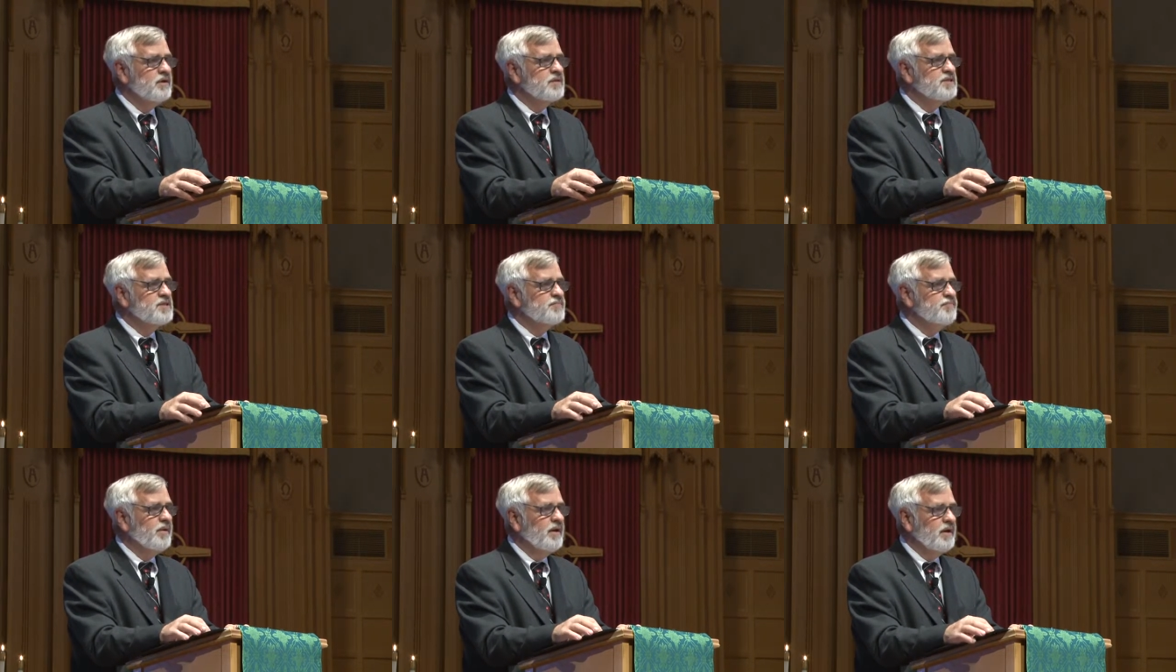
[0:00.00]

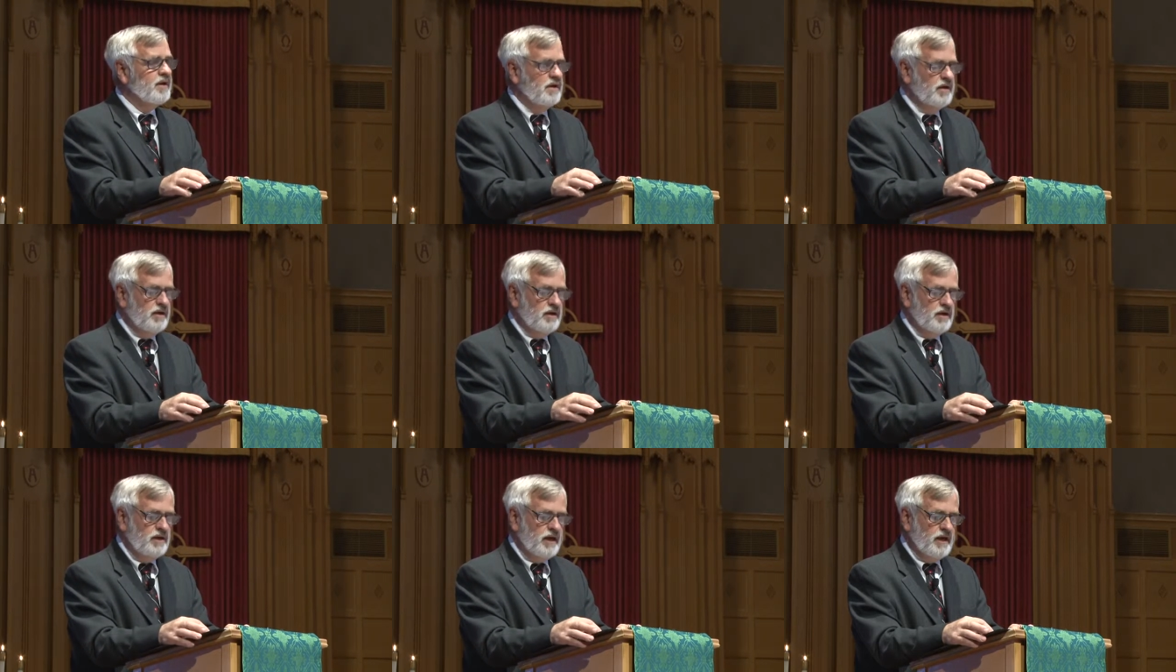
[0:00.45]

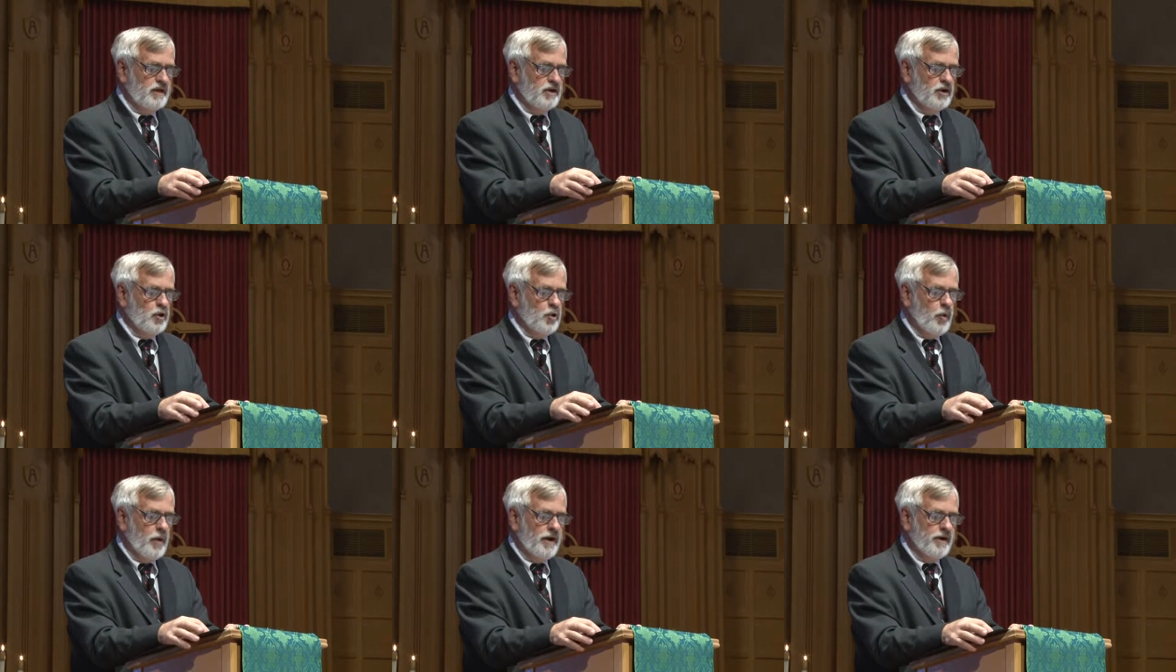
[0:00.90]
speaking, and
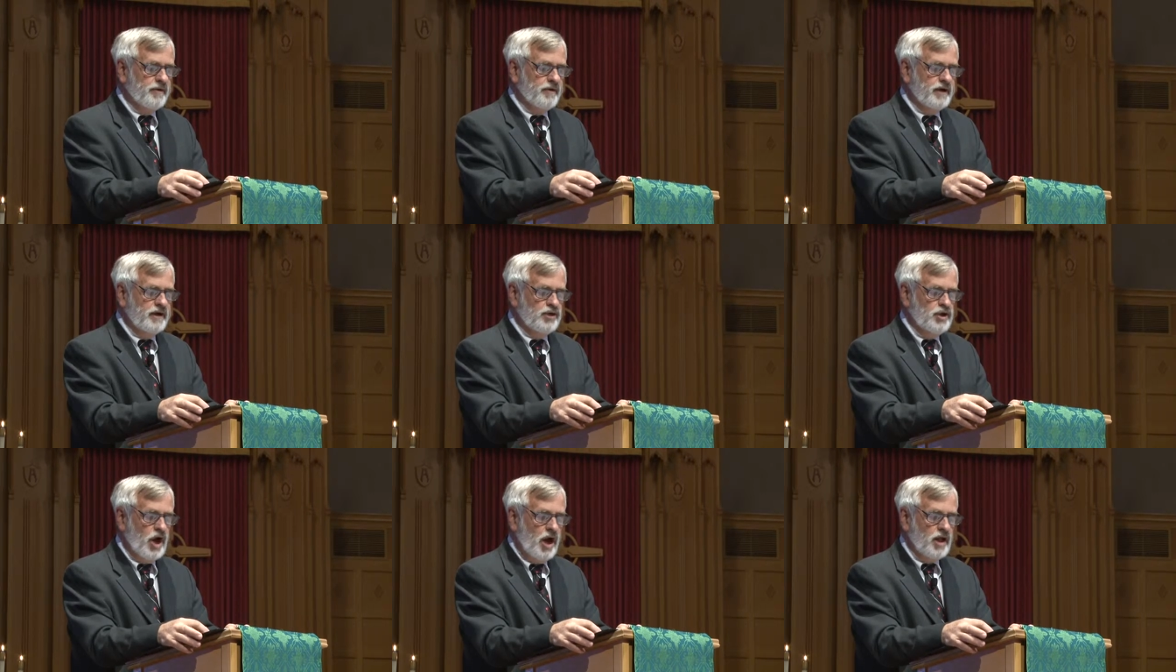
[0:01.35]

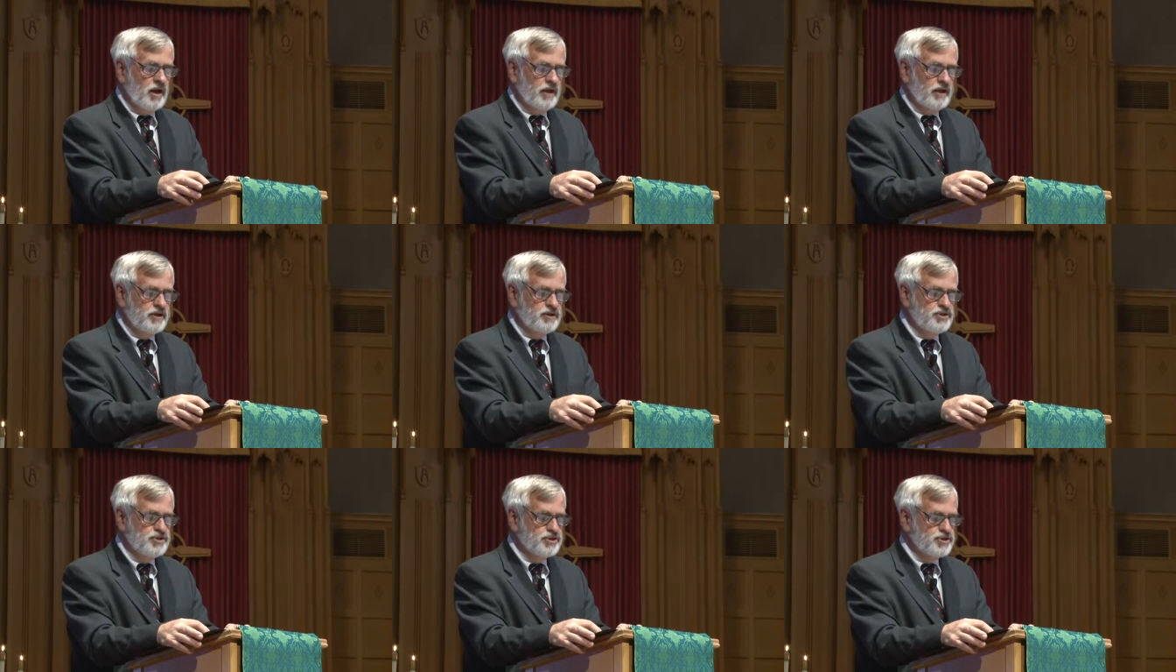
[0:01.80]
acquiring
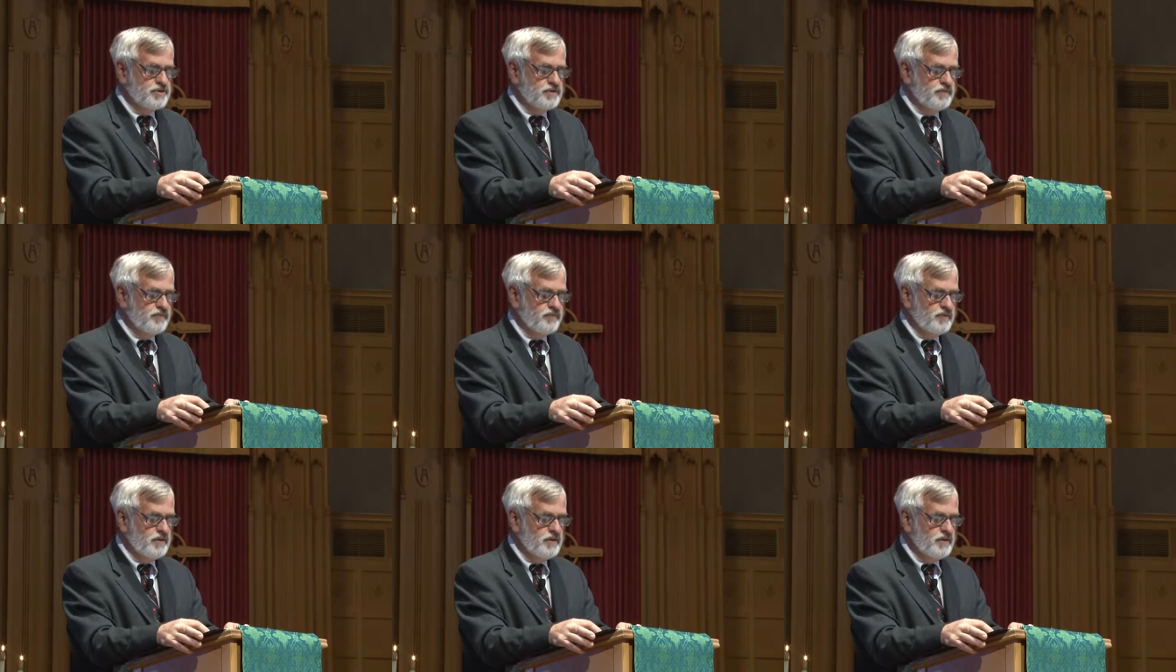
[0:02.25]
knowledge.